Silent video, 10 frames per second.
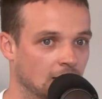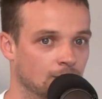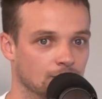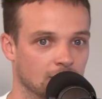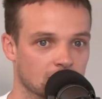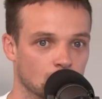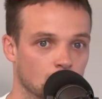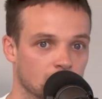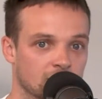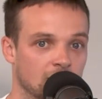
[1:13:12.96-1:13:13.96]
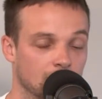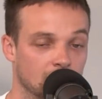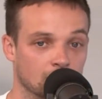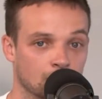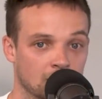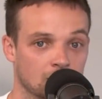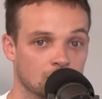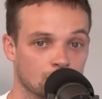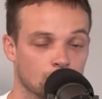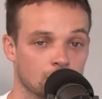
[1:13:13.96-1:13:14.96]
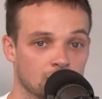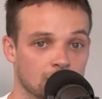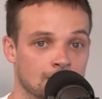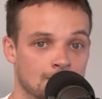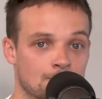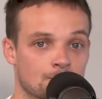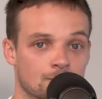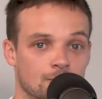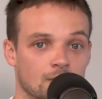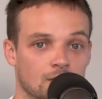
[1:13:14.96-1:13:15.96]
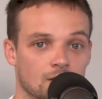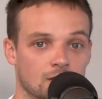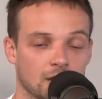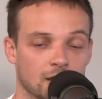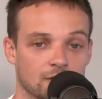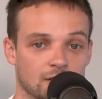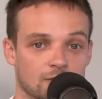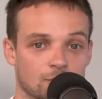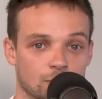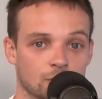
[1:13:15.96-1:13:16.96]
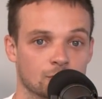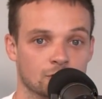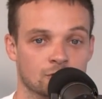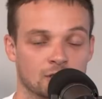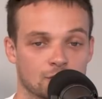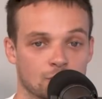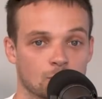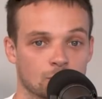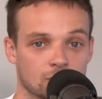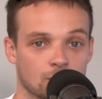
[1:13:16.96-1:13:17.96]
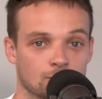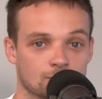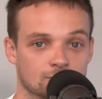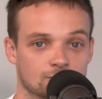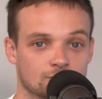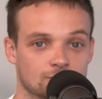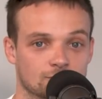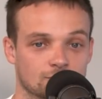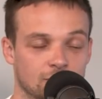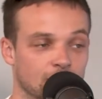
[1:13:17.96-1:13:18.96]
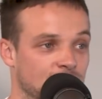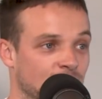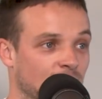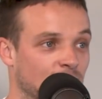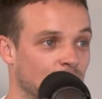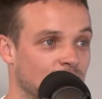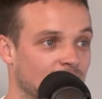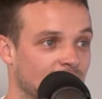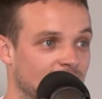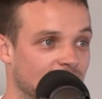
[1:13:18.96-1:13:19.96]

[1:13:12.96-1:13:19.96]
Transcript: And it's all the same thing. And you can really, I think it's really, really transferable. So I'm very excited of what's next.